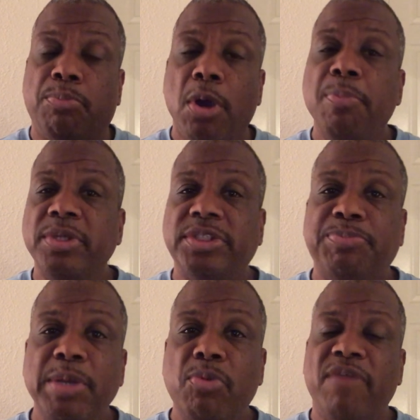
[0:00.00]
Purpose,
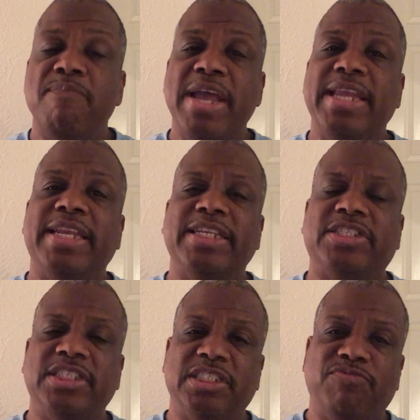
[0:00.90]
people have made it
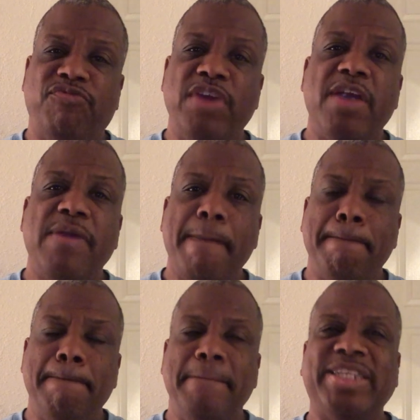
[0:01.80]
into this very
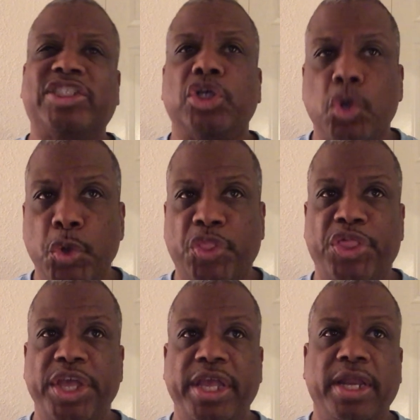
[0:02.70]
mystical
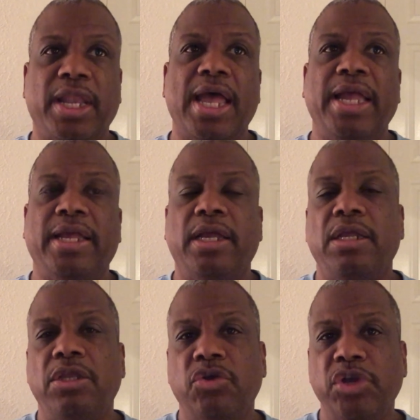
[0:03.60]
thing. Like,
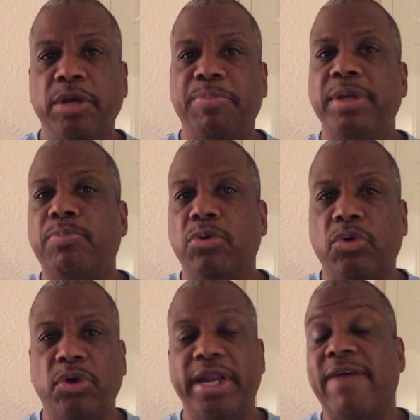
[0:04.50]
you'll hear
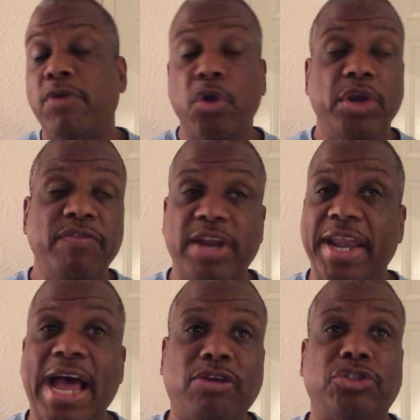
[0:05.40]
people, and I've heard even
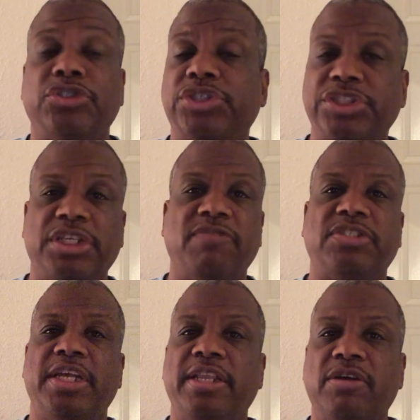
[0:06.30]
announcers and stuff
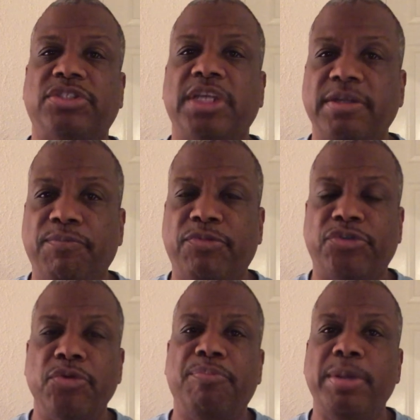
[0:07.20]
say it, they'll say
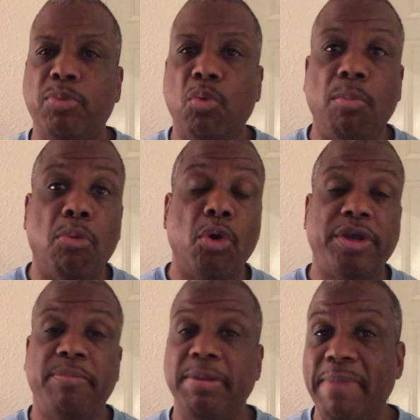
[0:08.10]
certain people were
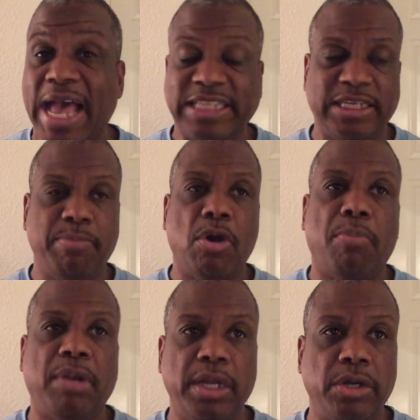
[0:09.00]
born to be
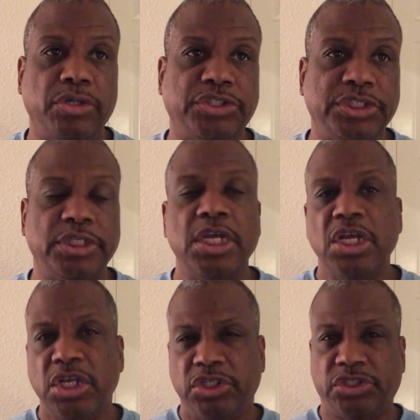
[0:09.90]
basketball players, and
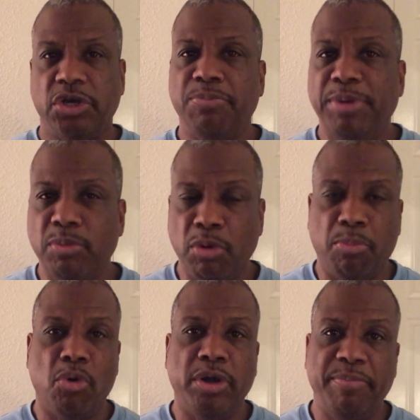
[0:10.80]
certain people
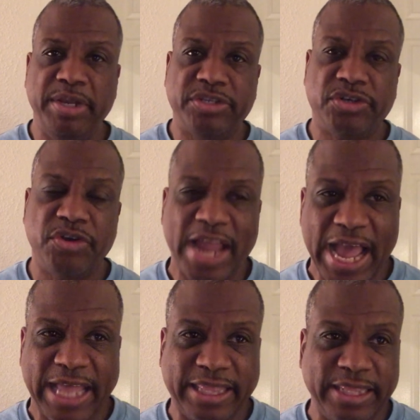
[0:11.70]
were born to be certain
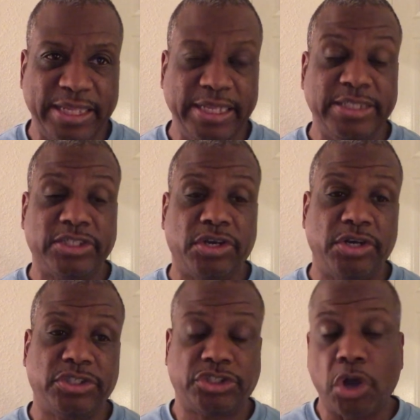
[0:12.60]
athletes
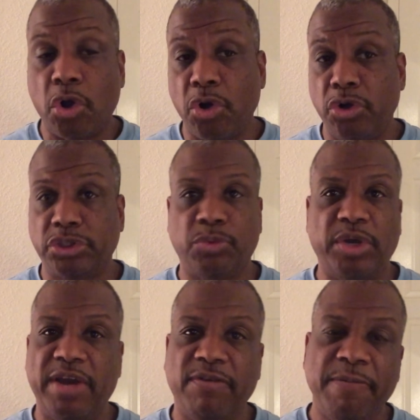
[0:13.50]
or stars or
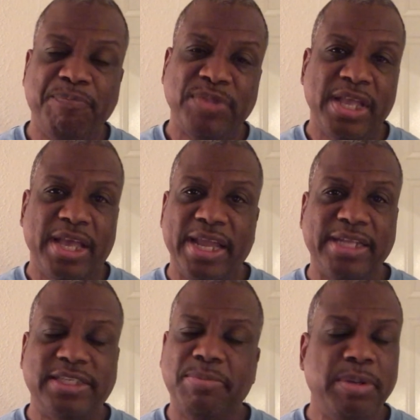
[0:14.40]
whatever. And
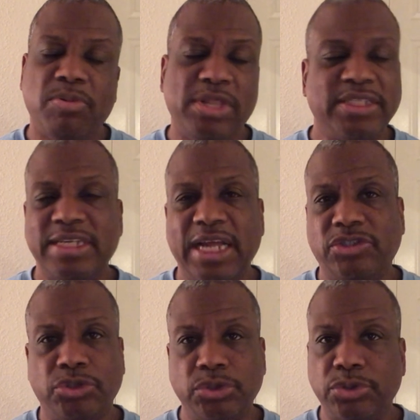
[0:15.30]
I tell people that's
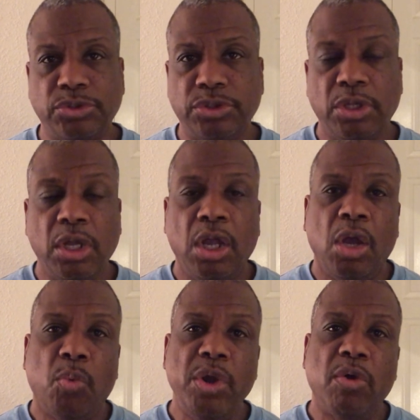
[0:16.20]
not true.
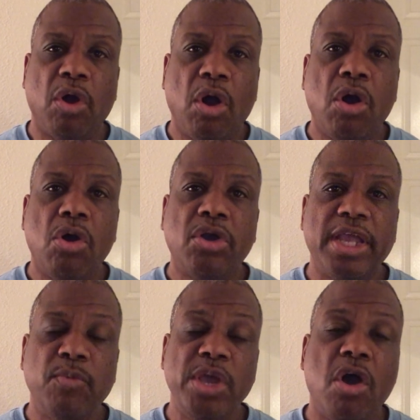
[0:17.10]
We
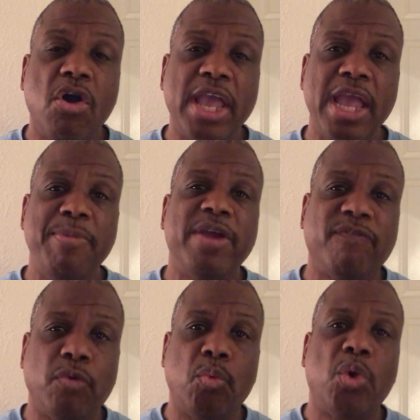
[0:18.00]
all came here
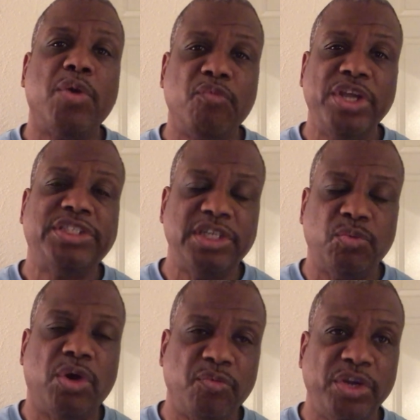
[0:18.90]
for one reason
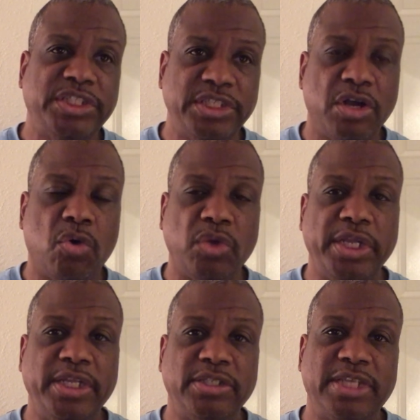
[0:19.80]
and one reason
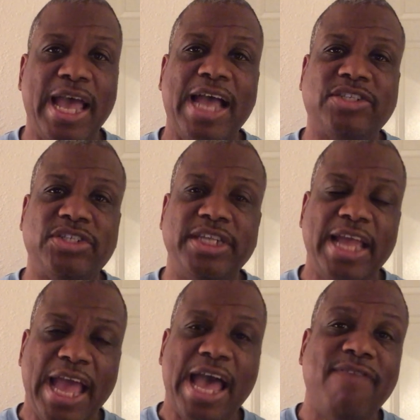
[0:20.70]
only, to
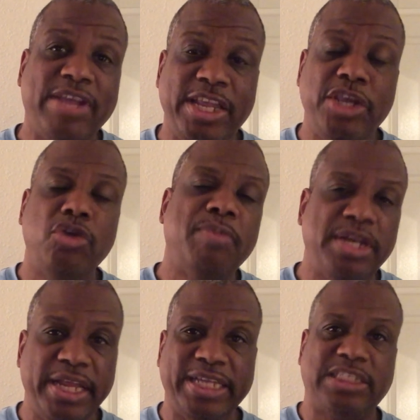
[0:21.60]
actually have a
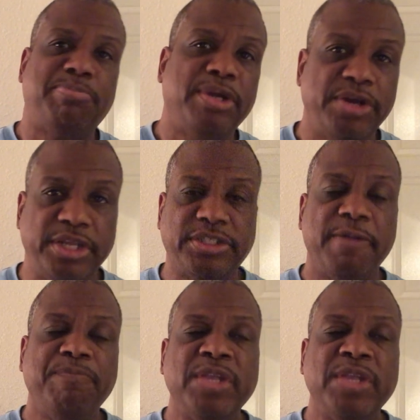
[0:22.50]
human experience.